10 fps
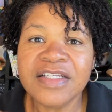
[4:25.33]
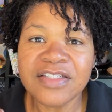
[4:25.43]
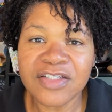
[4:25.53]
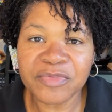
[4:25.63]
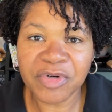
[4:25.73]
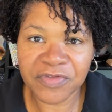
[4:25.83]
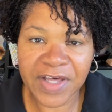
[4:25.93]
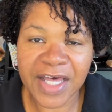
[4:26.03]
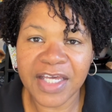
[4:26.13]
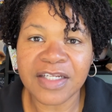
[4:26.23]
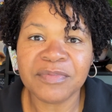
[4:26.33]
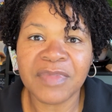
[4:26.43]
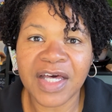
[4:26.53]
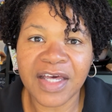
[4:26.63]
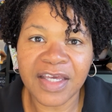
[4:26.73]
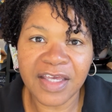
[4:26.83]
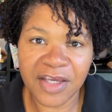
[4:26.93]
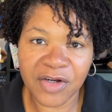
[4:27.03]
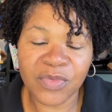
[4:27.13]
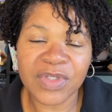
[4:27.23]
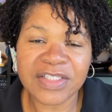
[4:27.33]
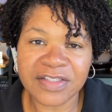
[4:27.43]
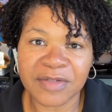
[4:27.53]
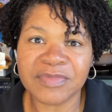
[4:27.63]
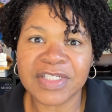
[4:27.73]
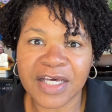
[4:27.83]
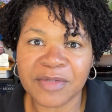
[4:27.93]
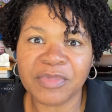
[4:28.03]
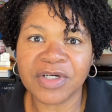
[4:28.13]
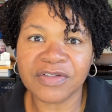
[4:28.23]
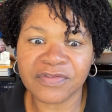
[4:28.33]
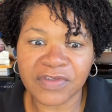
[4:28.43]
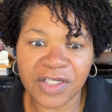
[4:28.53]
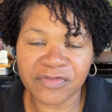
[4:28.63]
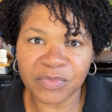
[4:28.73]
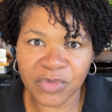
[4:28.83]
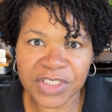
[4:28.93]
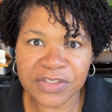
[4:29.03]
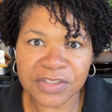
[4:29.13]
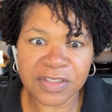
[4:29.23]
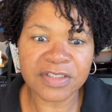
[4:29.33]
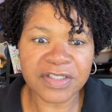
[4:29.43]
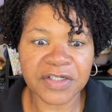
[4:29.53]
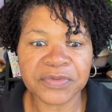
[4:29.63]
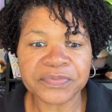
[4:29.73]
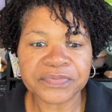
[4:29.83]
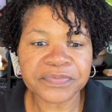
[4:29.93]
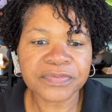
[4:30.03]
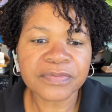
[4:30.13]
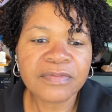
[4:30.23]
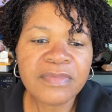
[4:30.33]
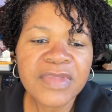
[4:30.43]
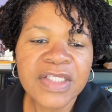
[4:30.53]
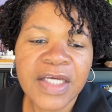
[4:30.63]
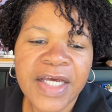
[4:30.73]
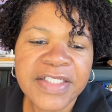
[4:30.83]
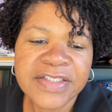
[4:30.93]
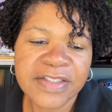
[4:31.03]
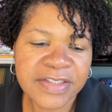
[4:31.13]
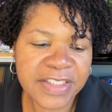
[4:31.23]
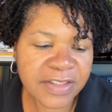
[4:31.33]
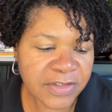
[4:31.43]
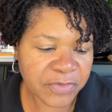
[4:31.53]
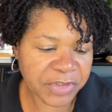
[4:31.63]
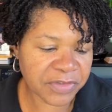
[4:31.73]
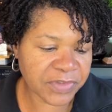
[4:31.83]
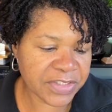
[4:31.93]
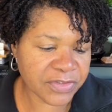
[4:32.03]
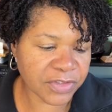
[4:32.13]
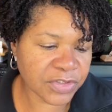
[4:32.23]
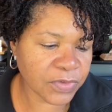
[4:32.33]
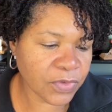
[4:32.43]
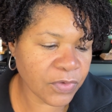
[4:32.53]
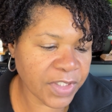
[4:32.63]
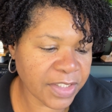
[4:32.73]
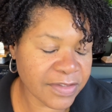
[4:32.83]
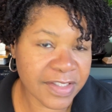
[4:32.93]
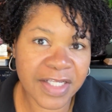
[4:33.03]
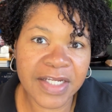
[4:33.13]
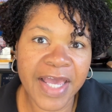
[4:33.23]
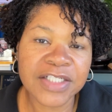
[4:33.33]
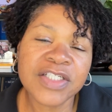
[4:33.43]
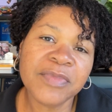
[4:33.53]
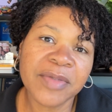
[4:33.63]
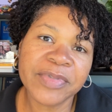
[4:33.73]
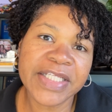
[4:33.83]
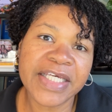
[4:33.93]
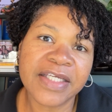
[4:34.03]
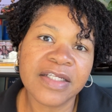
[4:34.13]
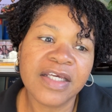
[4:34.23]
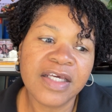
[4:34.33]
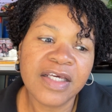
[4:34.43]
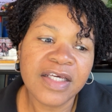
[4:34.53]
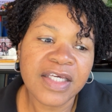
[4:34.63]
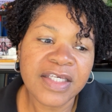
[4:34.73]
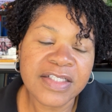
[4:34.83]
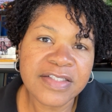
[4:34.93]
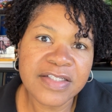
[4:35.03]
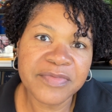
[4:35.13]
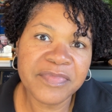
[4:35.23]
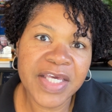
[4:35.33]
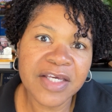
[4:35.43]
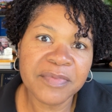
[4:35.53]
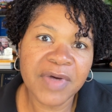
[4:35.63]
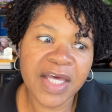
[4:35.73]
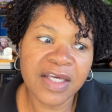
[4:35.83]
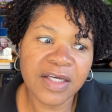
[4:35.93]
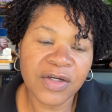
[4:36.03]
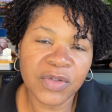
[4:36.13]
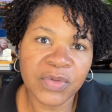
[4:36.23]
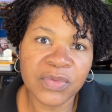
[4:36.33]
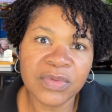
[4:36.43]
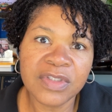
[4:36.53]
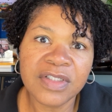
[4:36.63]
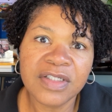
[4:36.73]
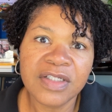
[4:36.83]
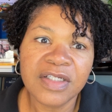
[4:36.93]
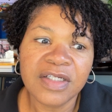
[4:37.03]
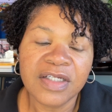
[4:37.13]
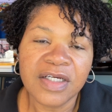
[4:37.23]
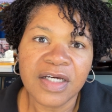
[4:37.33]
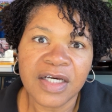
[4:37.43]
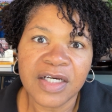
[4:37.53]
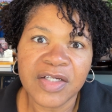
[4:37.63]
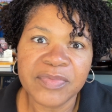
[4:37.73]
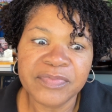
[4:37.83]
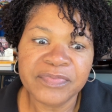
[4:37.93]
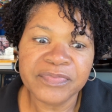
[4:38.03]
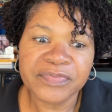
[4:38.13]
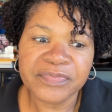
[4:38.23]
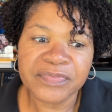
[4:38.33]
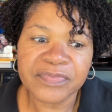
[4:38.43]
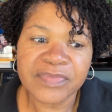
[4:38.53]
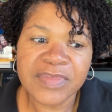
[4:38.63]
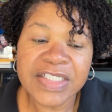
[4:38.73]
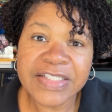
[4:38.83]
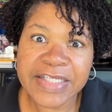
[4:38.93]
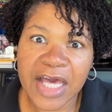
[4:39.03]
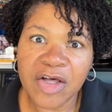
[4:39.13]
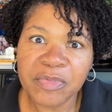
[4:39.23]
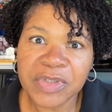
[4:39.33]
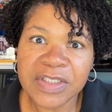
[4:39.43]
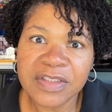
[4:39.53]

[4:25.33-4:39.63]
to provide my hair with some type of moisture. So I did a little bit of research on oils, and actually, my plan is to make my own um, scalp